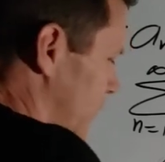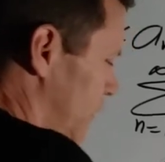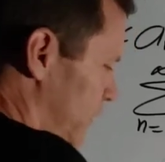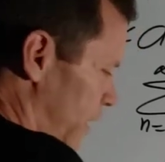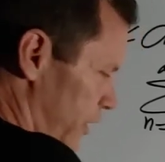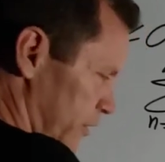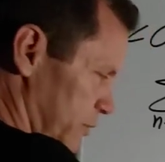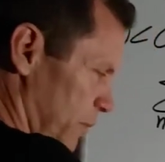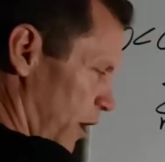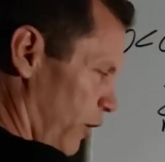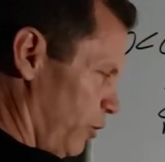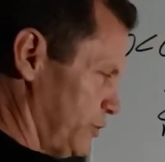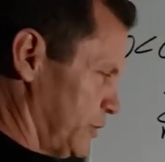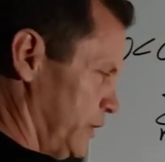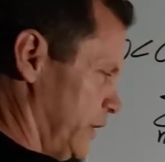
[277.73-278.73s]
Now there's some
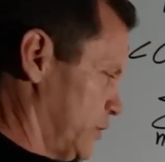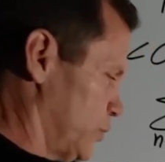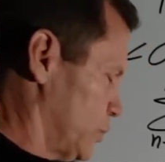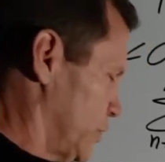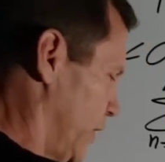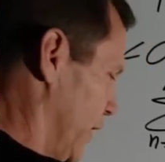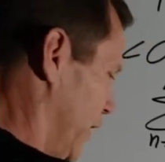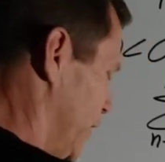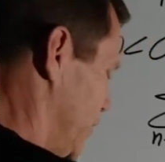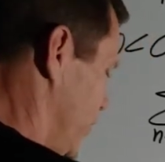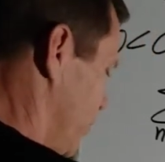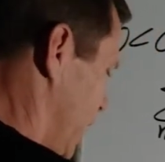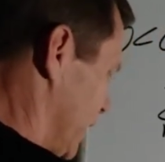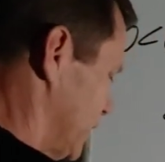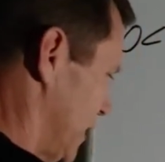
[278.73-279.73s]
holes in this, which I'll get to next